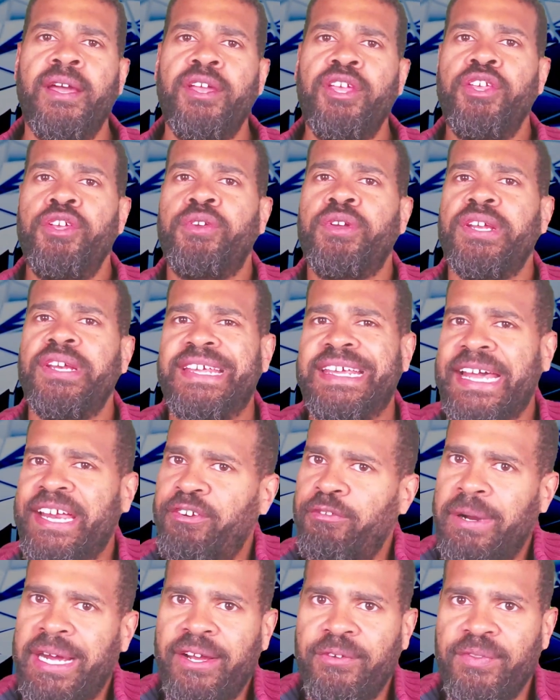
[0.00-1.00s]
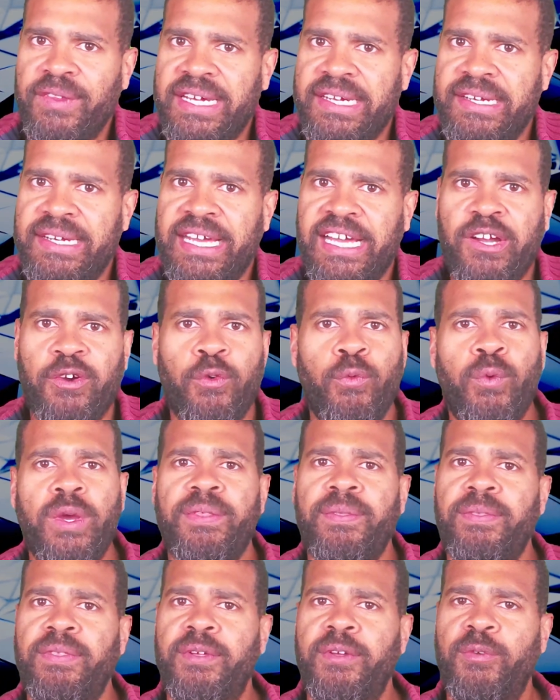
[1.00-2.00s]
You can get around that now
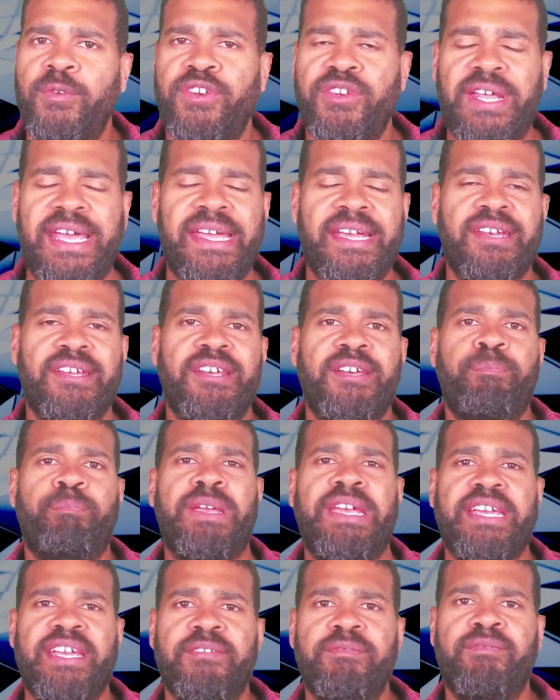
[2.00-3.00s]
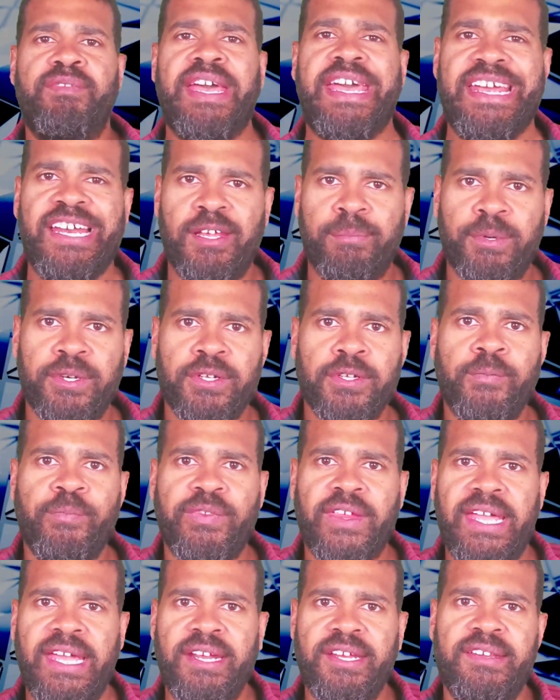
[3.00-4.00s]
with the data being available
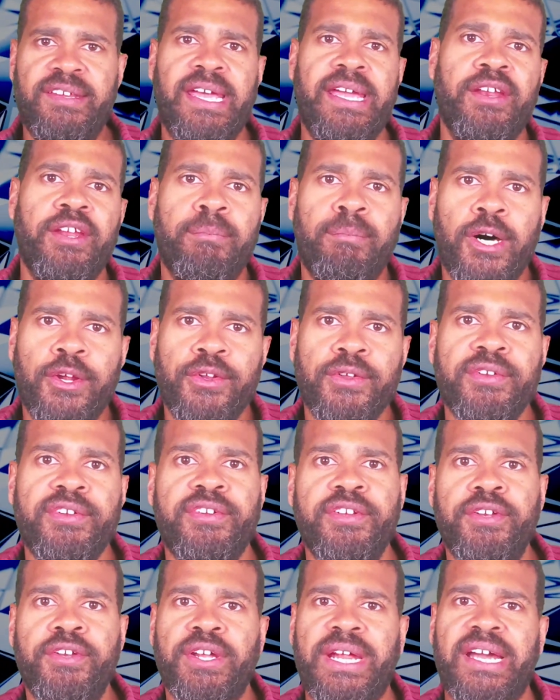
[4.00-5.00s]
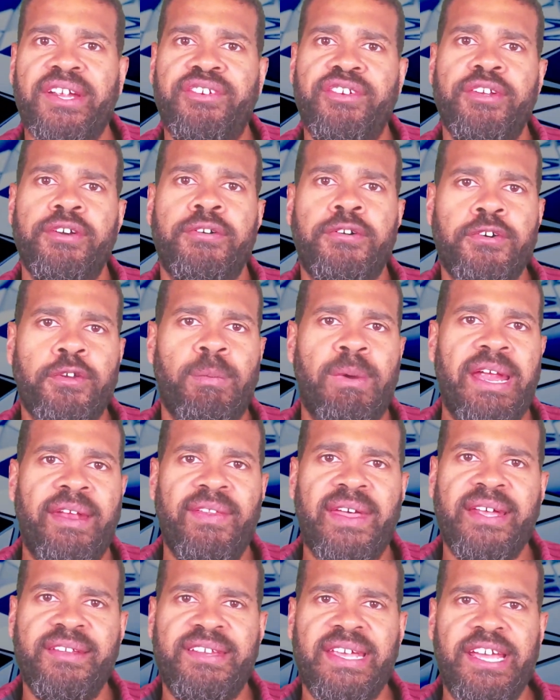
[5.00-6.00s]
in a data model, so you could actually augment
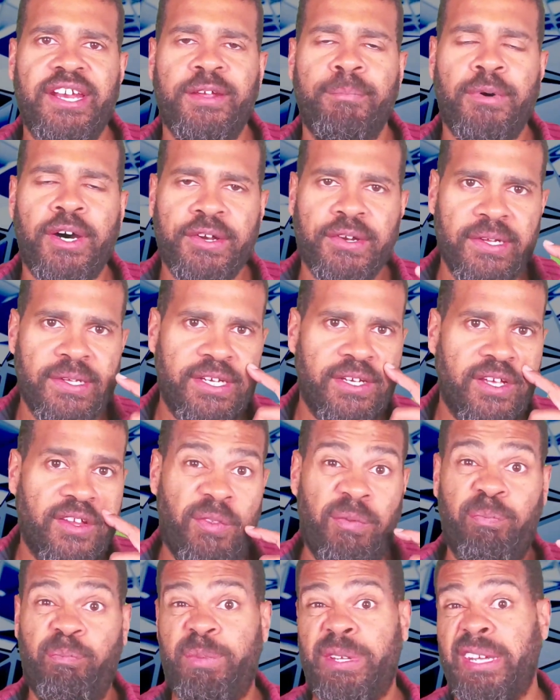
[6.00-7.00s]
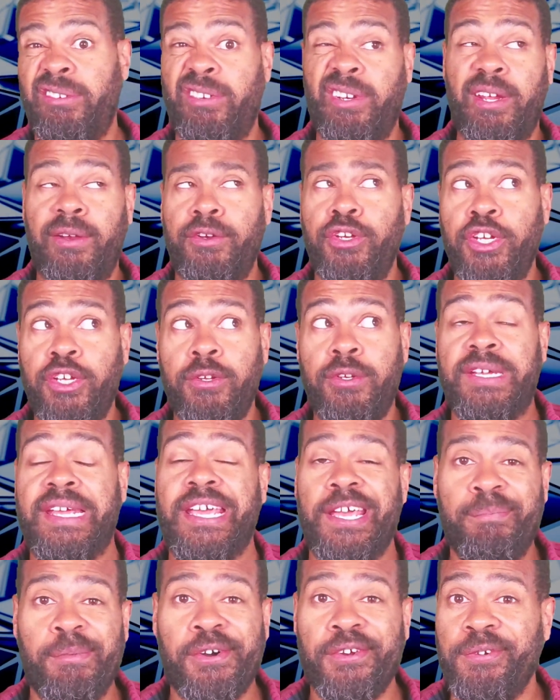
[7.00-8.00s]
that data model in a a new data
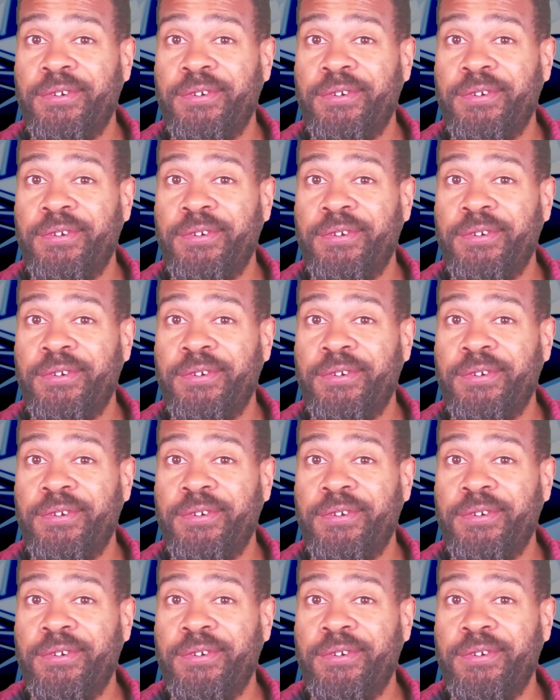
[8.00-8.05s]
model.